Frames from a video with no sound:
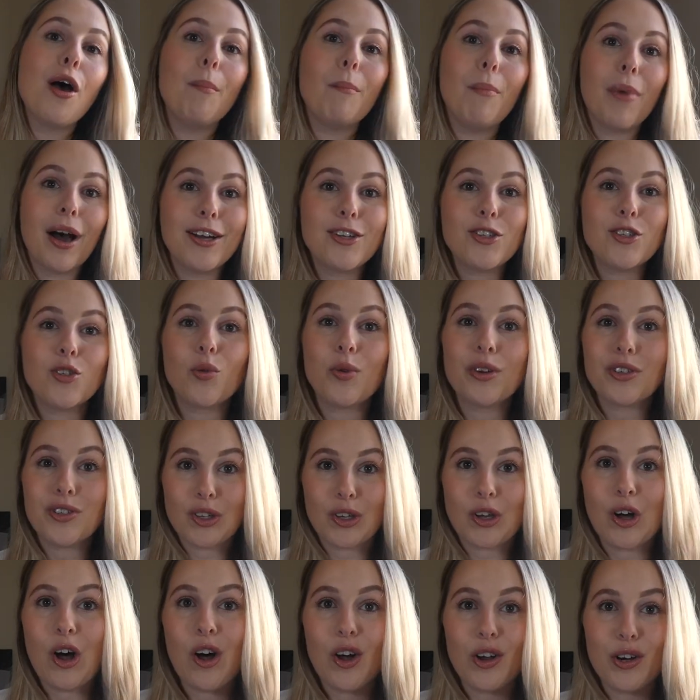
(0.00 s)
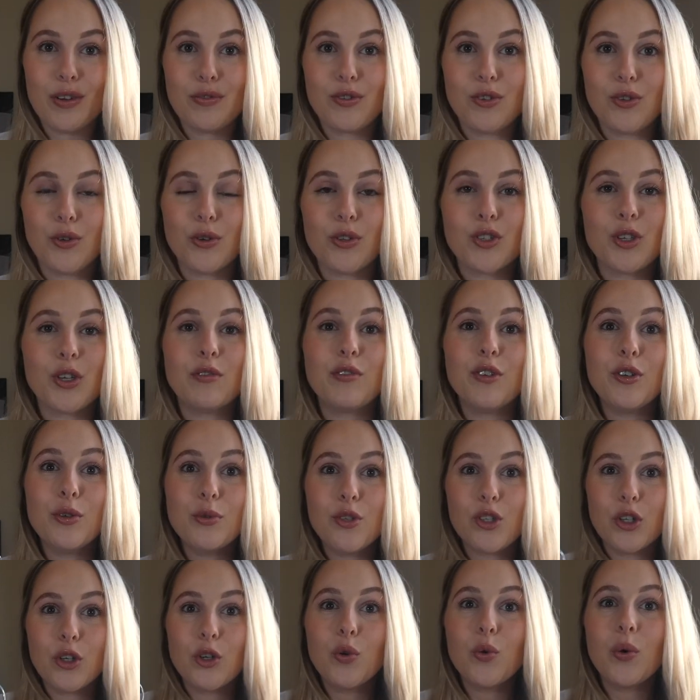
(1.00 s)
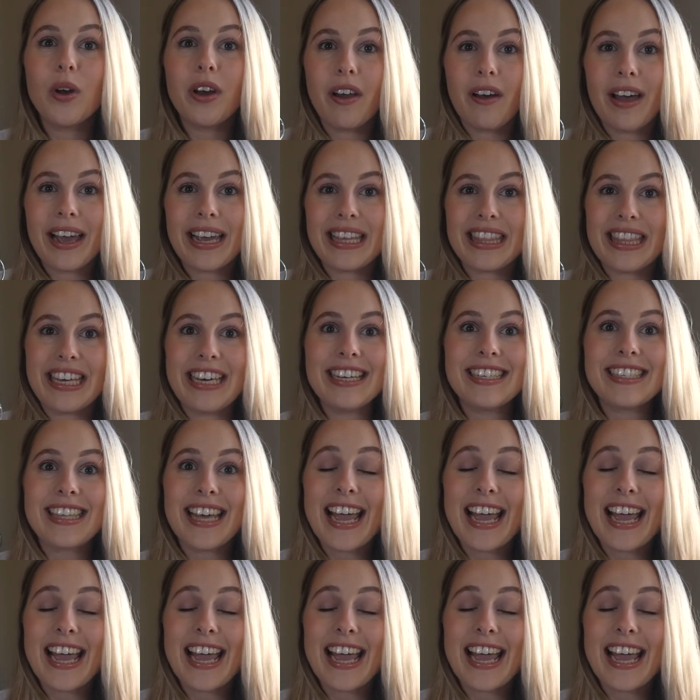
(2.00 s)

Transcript: My store is the Cardiff store, so if you do like these,